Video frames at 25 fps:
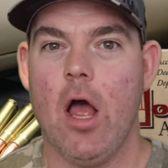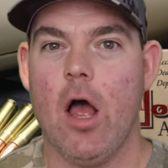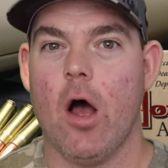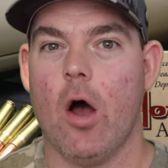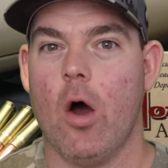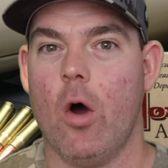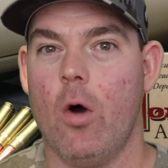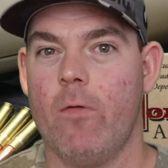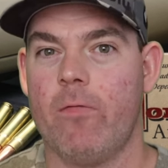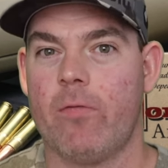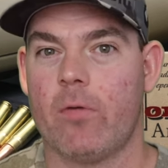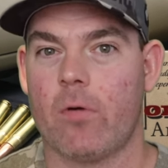
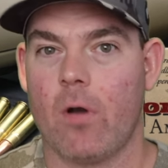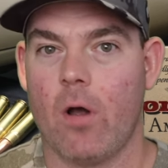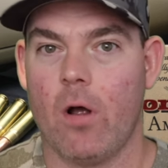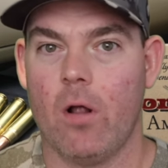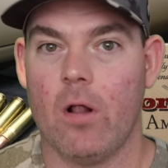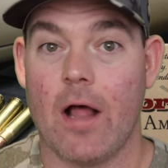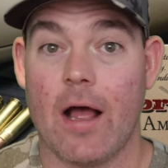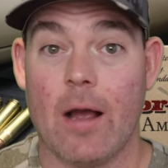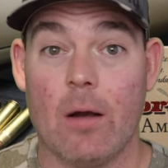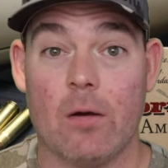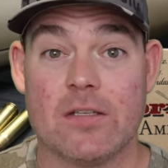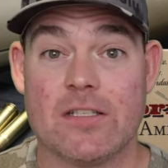Overall,
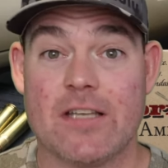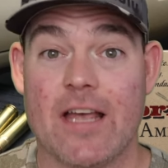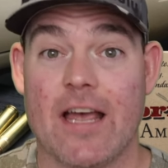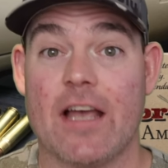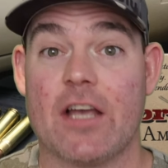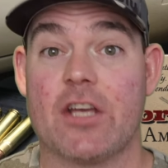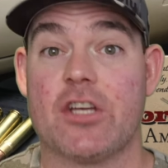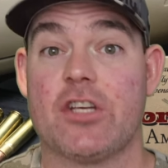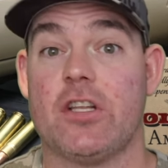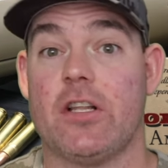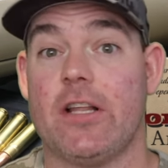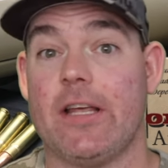I was
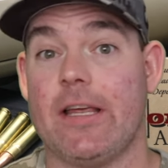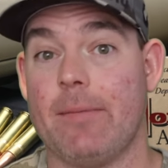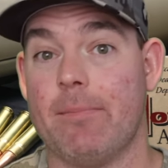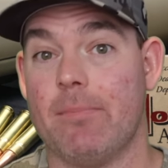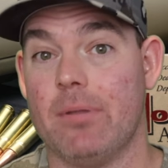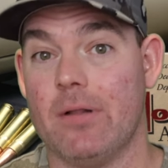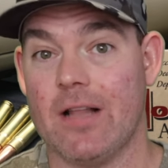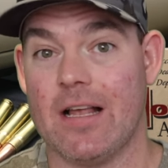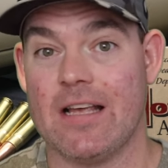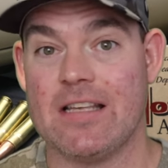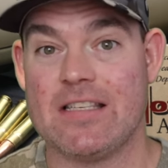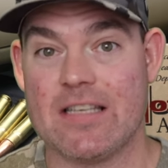actually
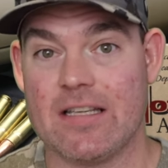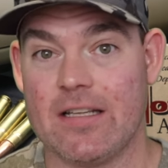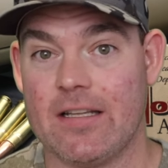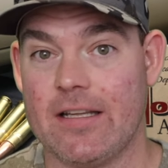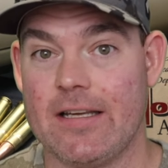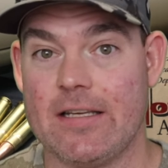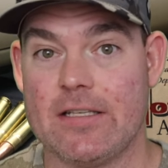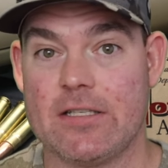pleasantly